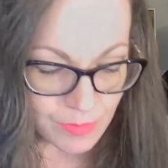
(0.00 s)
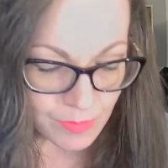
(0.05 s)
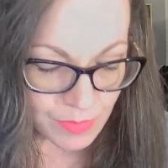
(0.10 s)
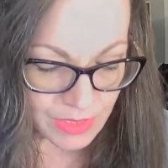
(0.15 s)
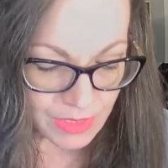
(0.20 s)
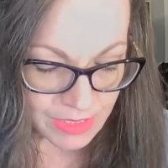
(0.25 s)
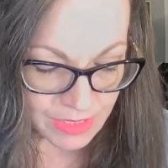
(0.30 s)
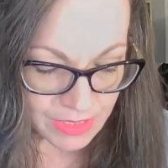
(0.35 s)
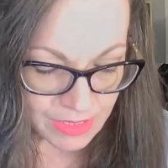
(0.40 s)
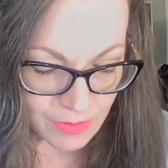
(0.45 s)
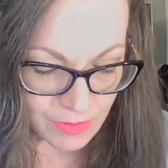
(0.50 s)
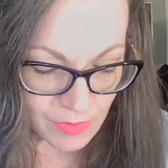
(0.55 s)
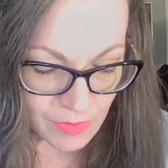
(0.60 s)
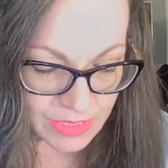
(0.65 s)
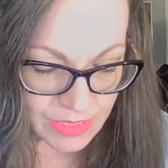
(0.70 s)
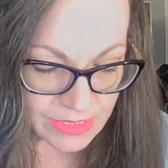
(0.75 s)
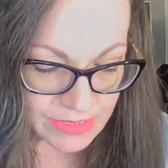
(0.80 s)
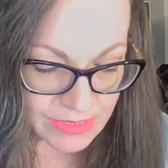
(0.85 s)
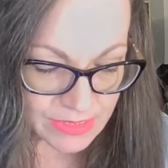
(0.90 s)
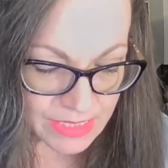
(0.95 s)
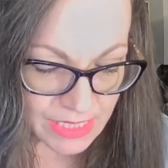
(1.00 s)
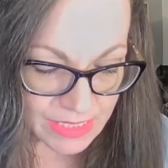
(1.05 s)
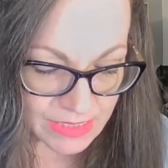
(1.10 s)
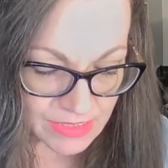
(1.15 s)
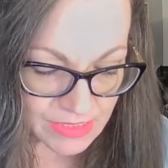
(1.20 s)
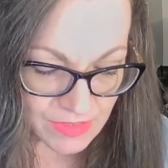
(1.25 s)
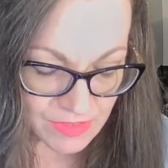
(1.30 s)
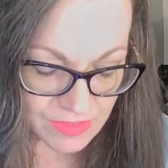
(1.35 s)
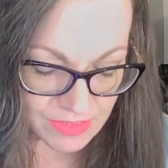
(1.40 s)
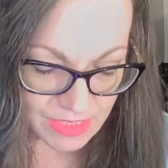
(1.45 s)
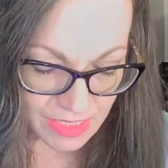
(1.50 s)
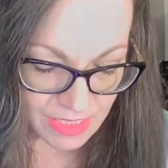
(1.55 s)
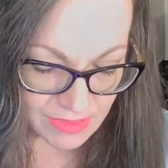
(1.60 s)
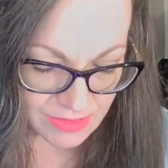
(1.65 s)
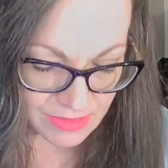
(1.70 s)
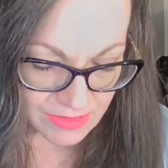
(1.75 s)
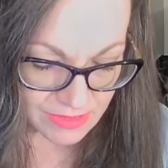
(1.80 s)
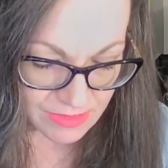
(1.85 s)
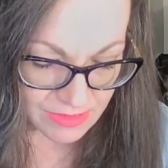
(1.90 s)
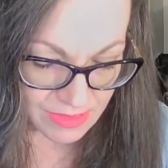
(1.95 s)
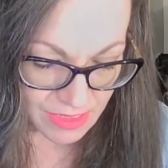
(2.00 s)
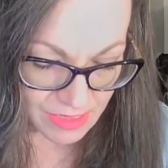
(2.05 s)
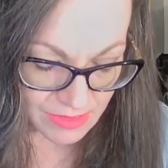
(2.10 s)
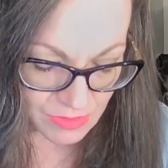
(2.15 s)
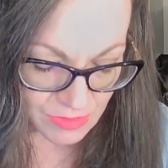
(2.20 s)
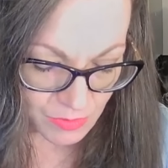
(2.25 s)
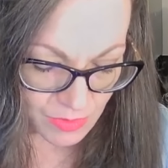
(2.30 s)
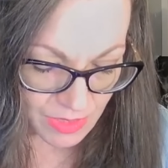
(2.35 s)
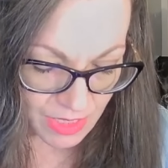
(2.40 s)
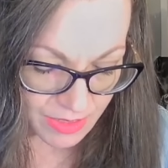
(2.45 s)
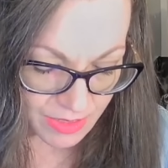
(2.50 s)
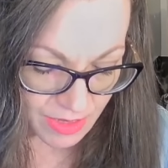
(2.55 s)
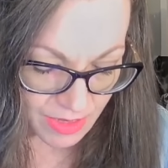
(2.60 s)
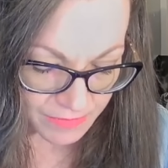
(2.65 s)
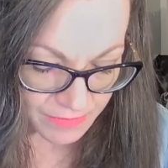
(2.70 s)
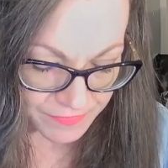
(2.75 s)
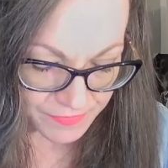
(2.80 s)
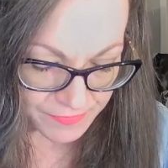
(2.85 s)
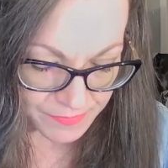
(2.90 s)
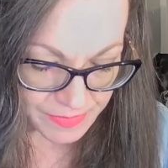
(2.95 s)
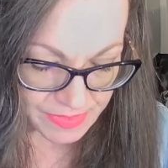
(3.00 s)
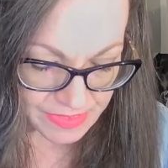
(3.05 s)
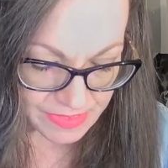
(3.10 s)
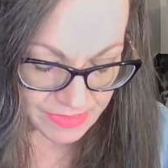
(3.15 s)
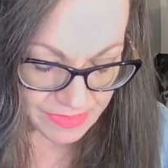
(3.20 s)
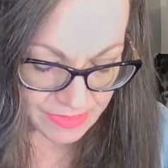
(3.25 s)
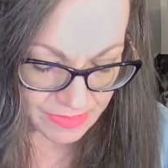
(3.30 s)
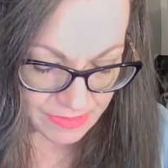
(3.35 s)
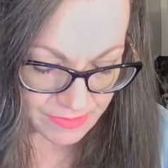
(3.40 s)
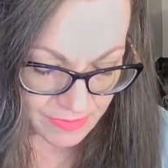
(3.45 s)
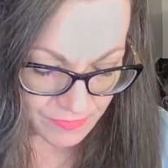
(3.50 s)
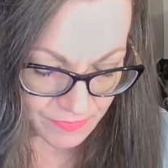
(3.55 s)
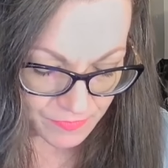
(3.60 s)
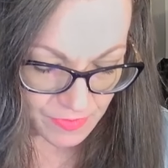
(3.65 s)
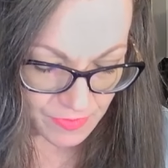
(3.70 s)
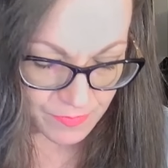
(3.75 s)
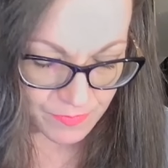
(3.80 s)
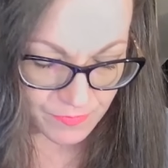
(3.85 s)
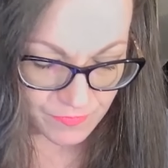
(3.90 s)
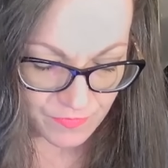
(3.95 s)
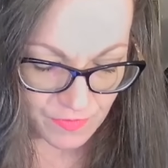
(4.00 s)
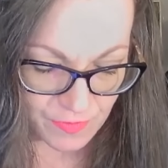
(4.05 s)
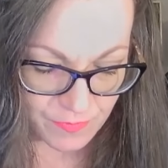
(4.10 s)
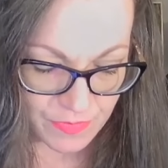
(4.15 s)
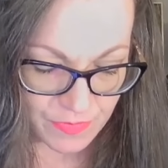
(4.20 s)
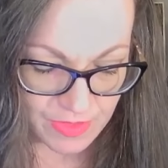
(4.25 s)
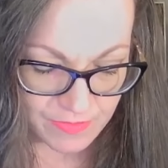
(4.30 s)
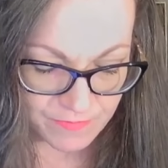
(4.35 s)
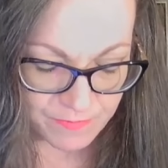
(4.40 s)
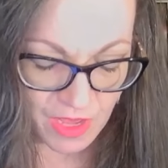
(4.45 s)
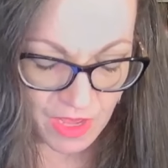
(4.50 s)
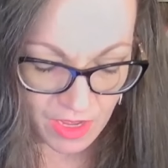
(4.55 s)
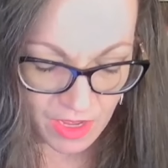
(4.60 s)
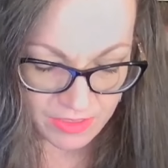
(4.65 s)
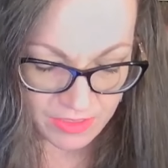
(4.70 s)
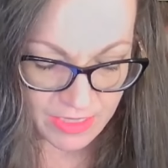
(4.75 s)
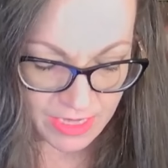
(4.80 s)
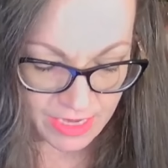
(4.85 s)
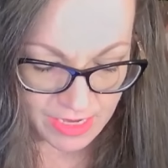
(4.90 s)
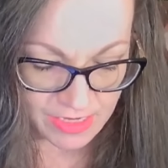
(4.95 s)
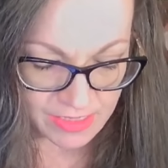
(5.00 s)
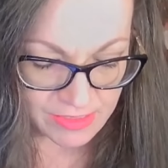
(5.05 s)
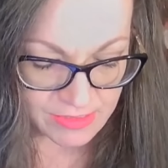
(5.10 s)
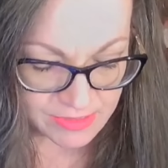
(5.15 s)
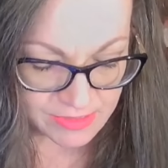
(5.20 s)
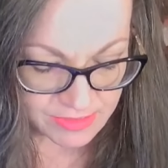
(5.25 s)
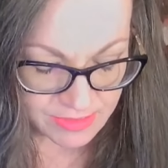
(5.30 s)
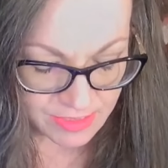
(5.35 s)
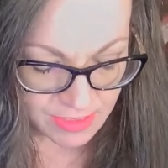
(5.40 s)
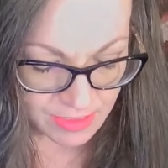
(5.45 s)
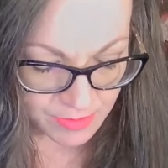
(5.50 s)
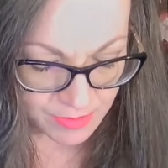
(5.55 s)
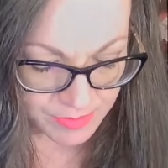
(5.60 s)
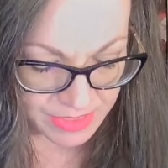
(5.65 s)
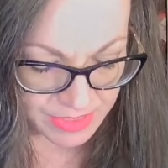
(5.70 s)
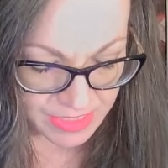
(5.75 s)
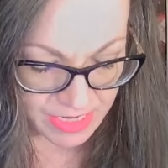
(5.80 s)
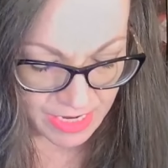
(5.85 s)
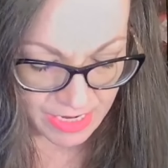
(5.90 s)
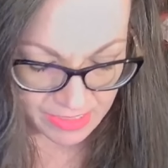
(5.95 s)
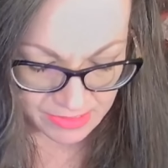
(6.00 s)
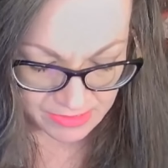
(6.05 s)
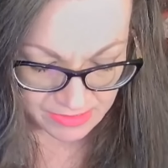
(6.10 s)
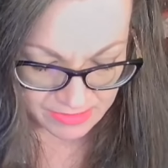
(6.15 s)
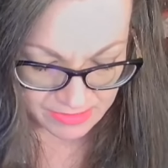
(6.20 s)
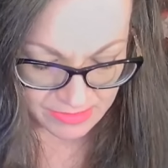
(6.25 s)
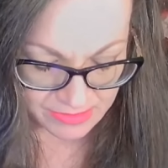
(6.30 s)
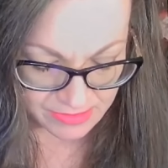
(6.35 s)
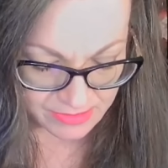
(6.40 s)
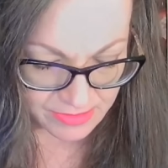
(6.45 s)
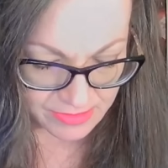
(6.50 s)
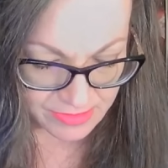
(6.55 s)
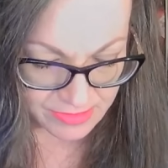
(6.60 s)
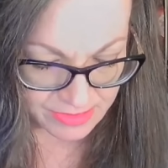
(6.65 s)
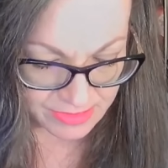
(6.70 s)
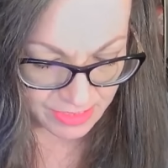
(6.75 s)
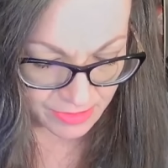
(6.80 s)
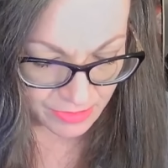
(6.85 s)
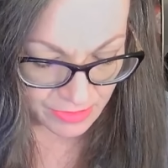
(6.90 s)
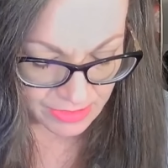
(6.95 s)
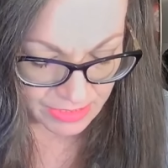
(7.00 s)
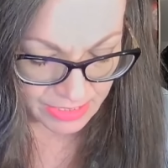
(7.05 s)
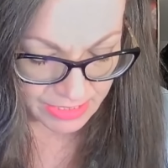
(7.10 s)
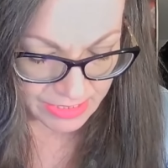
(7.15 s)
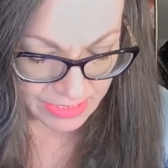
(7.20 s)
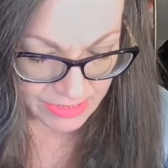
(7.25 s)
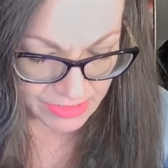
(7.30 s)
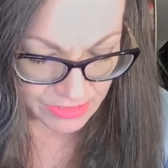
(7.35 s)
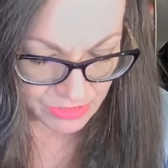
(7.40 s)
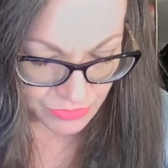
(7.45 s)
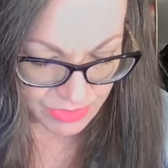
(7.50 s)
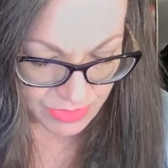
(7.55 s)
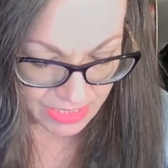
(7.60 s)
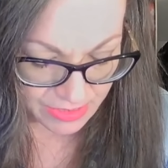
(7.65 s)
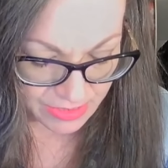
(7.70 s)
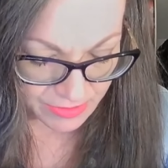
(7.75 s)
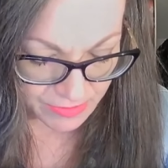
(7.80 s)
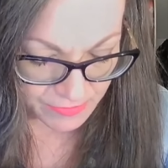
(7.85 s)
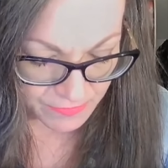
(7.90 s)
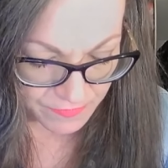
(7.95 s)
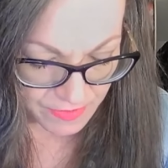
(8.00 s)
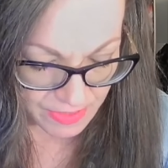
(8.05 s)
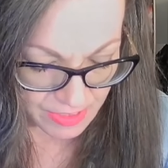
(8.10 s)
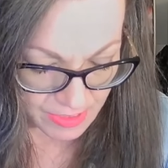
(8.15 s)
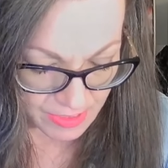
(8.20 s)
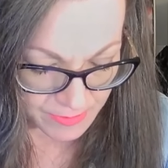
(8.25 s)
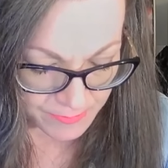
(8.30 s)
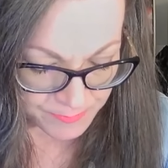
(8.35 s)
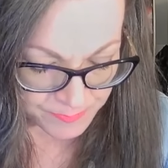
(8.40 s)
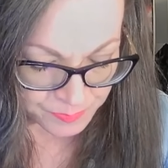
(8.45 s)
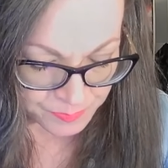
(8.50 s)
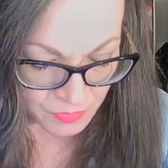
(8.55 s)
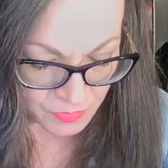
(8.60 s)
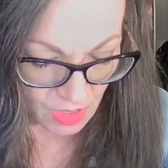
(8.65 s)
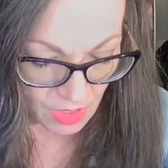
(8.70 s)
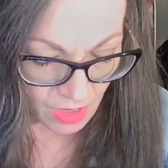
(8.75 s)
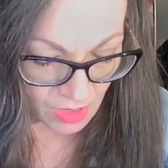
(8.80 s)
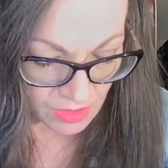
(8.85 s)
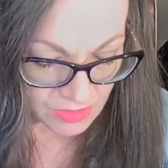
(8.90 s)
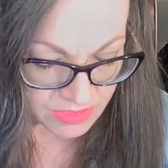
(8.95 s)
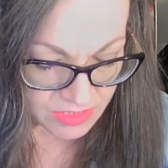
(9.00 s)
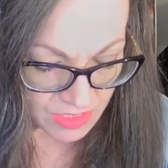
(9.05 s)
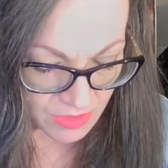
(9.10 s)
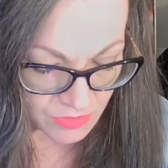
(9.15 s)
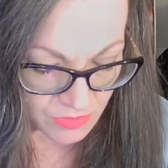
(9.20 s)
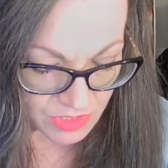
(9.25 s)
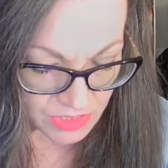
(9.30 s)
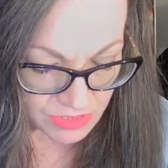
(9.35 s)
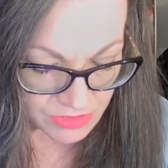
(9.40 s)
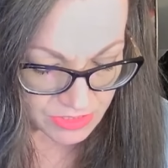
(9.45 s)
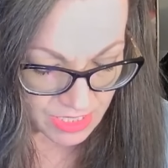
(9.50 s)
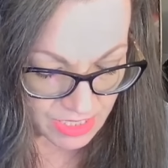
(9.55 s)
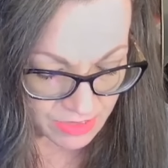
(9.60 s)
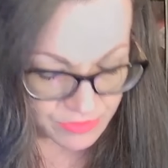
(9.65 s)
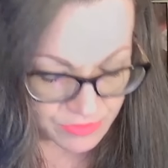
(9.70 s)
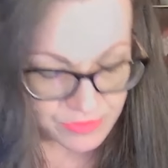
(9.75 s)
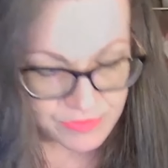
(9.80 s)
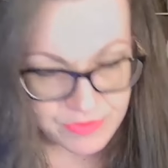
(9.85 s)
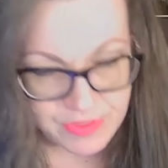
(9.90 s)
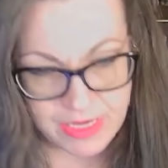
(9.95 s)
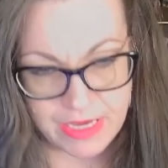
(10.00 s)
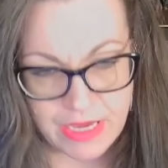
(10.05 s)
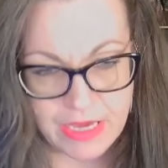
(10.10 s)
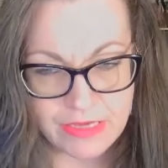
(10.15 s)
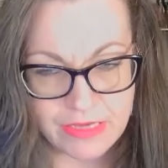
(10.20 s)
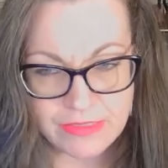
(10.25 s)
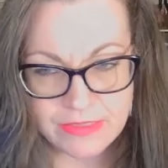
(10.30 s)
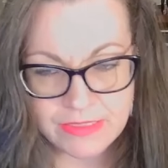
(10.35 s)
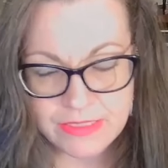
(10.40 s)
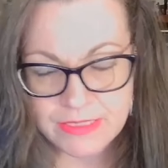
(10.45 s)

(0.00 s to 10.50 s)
But anyways, that's what I got from this from the podcast, and asked the Sarah lady to give. Also, there's other things.